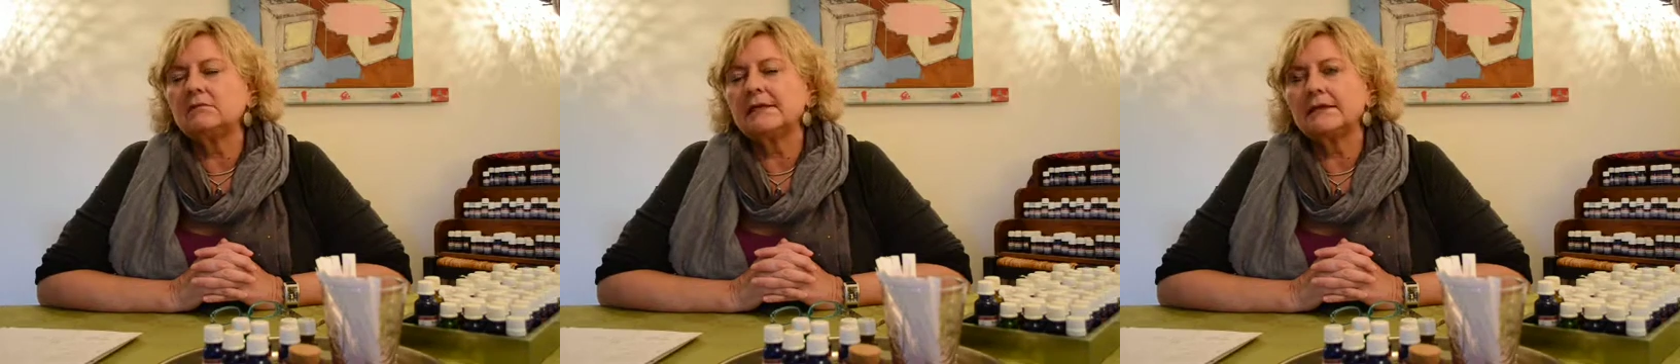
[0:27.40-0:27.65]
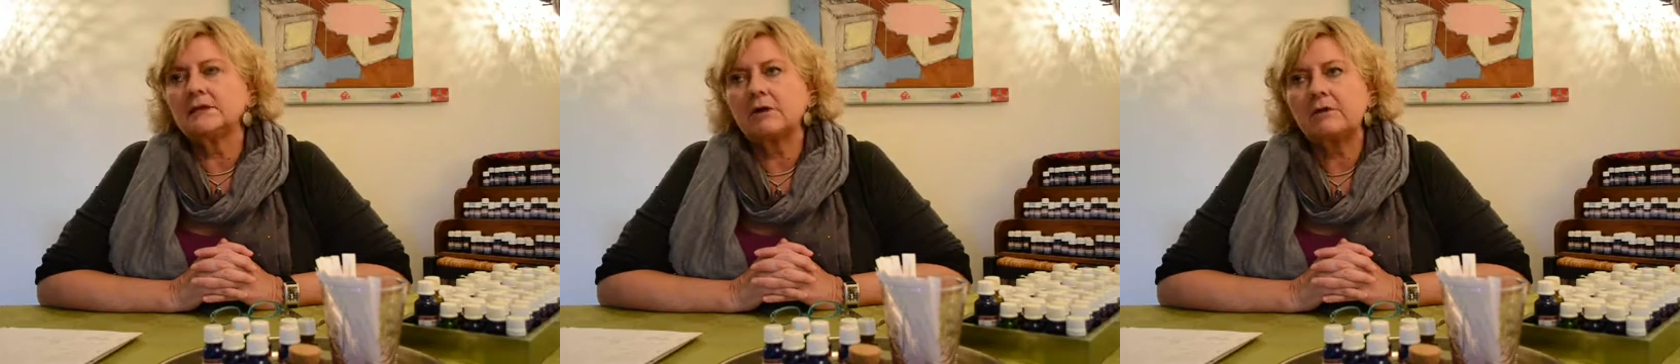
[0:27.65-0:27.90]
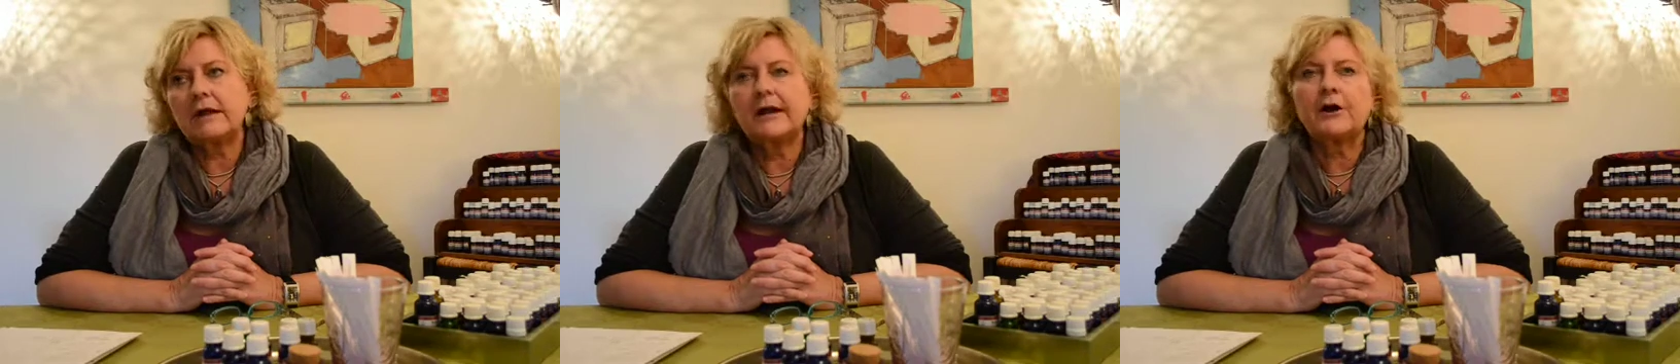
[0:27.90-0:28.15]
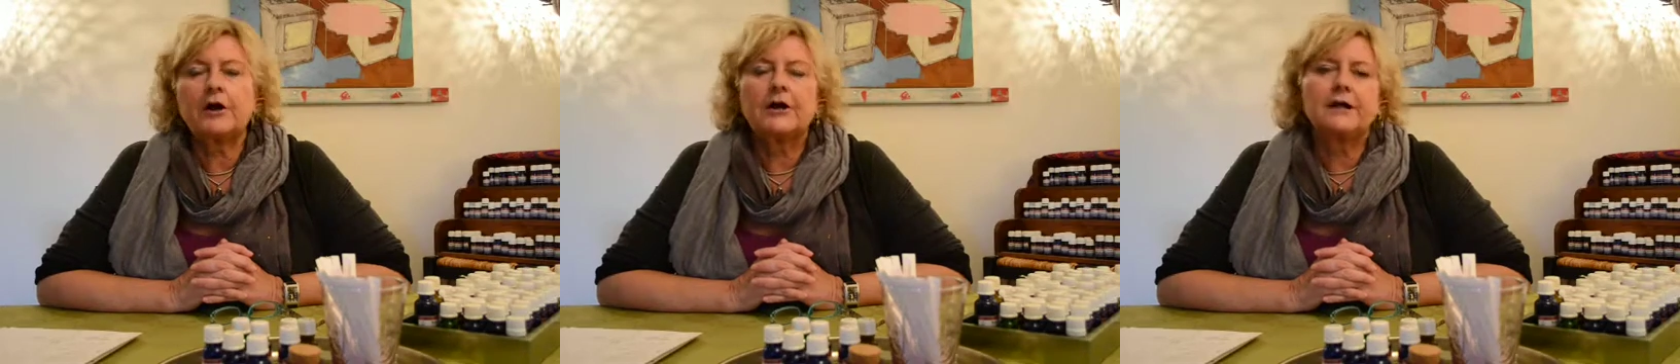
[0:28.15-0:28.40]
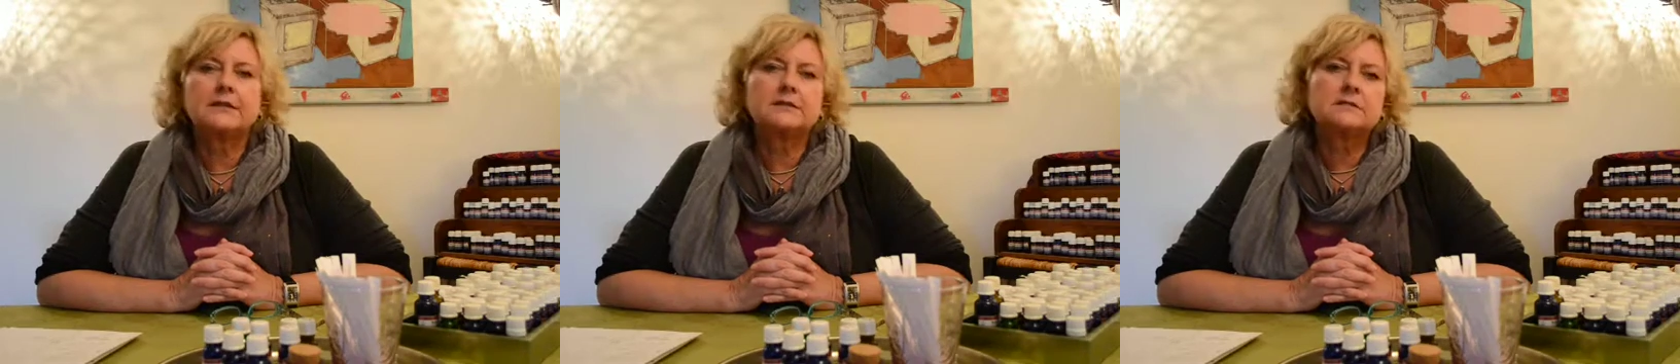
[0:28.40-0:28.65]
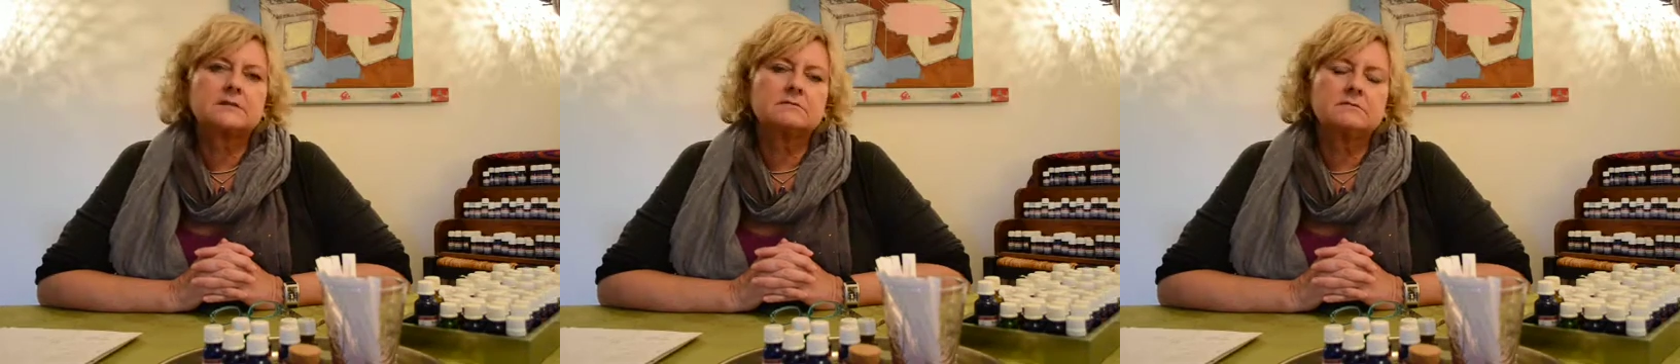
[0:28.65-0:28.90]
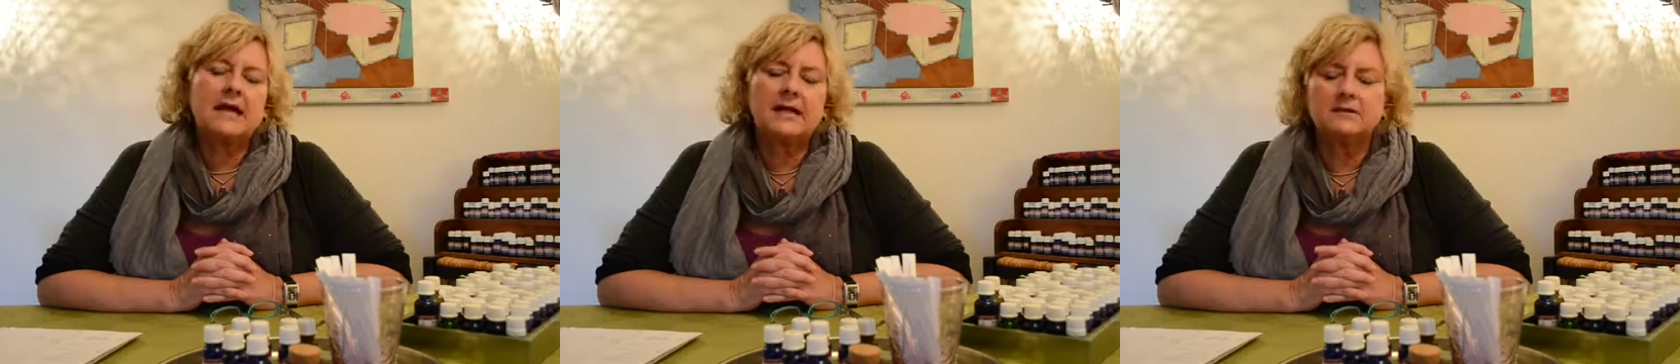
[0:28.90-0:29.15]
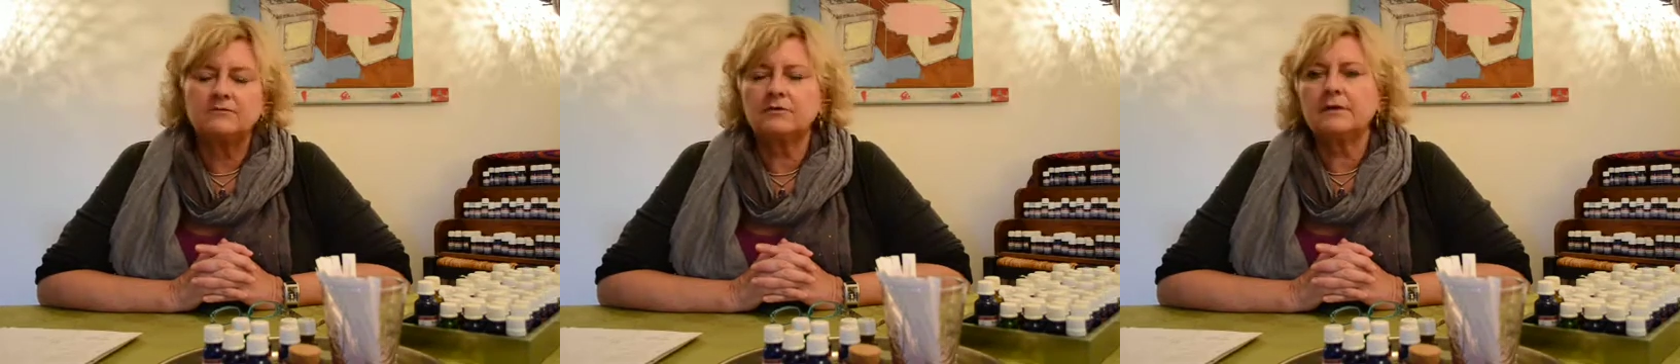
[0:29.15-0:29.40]
heliocarrot,
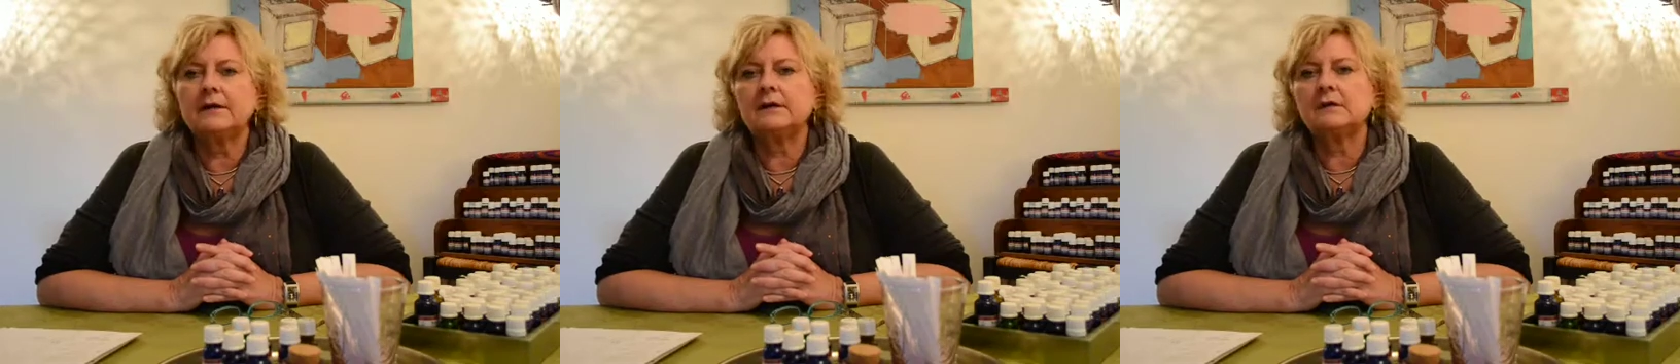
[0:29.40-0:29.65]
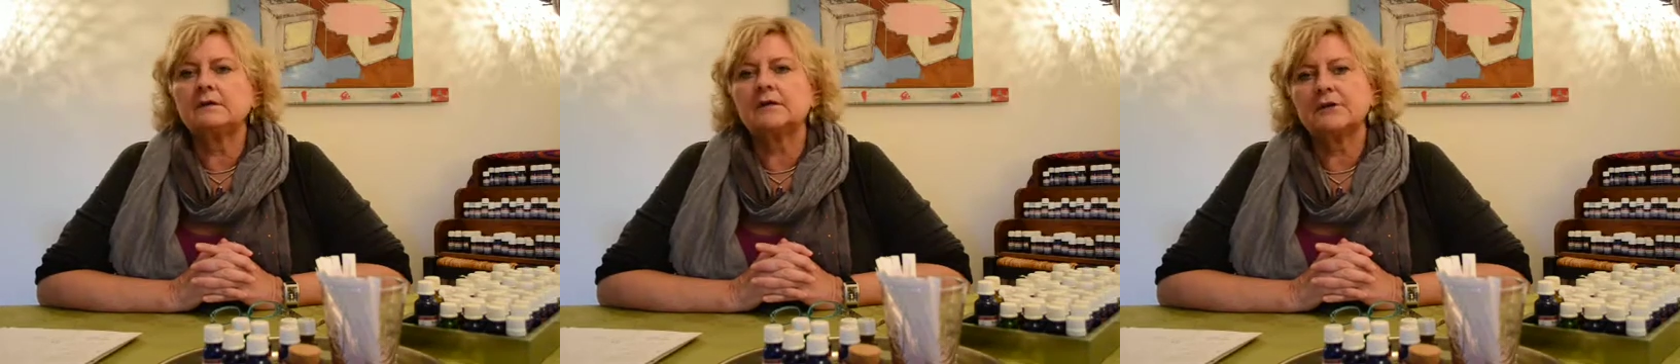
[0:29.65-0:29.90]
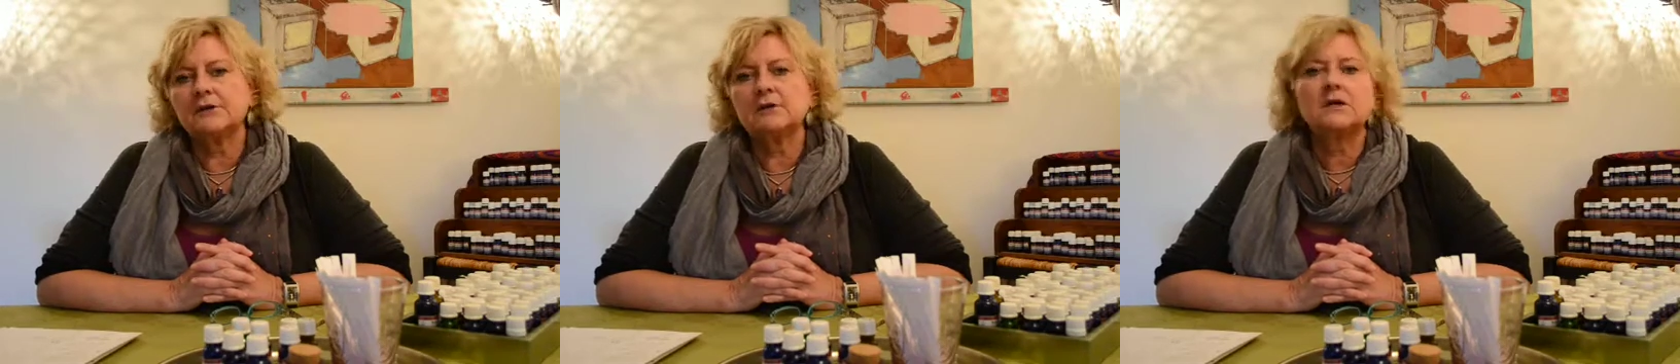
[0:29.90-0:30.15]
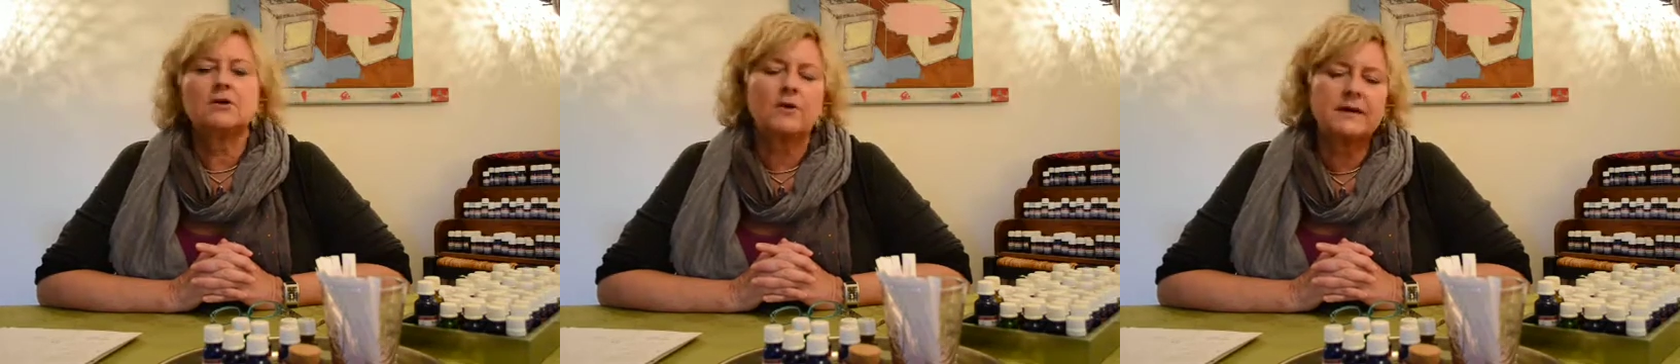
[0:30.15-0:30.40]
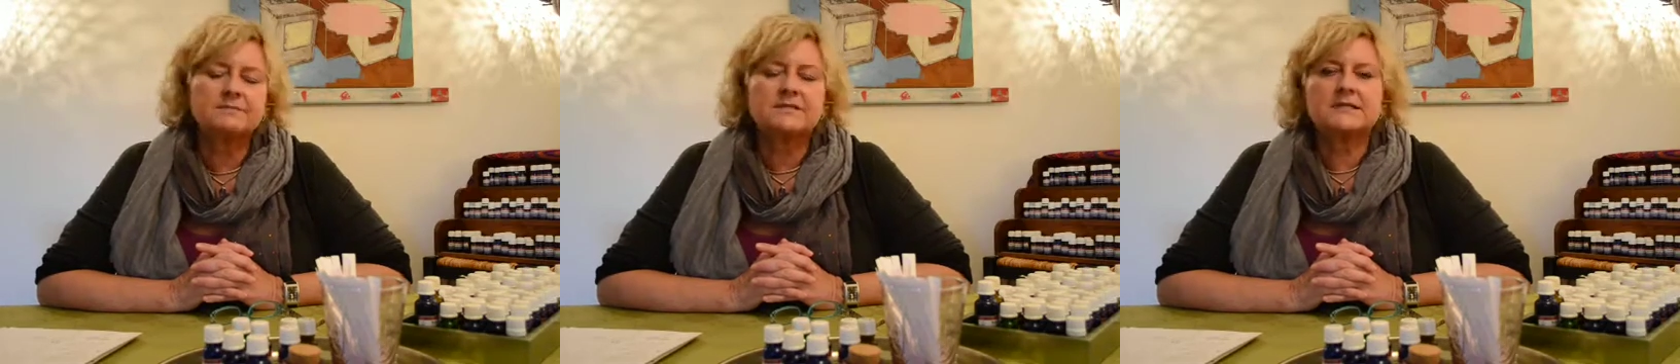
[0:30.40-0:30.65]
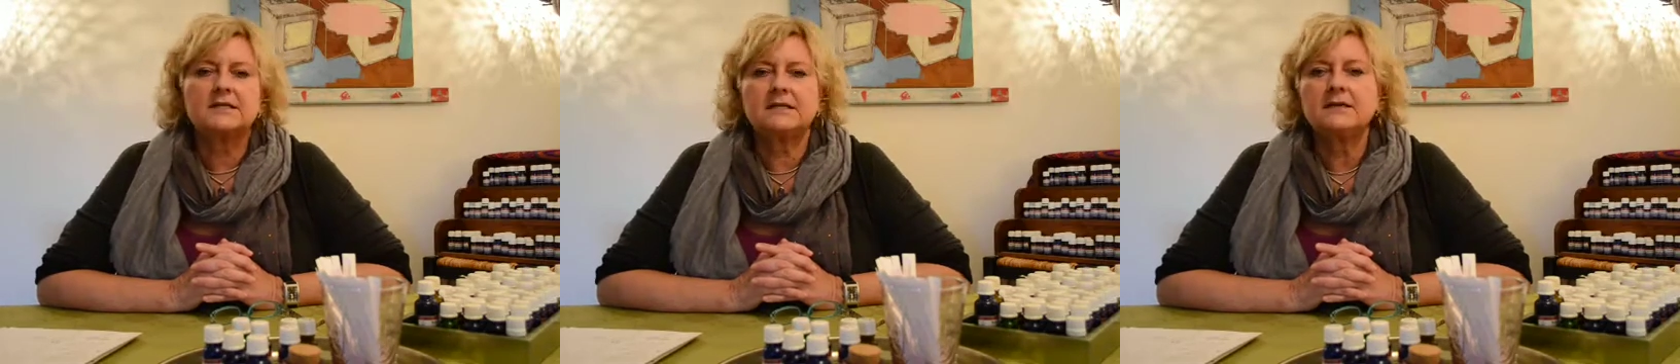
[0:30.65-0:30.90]
olive oil, canola, grapeseed,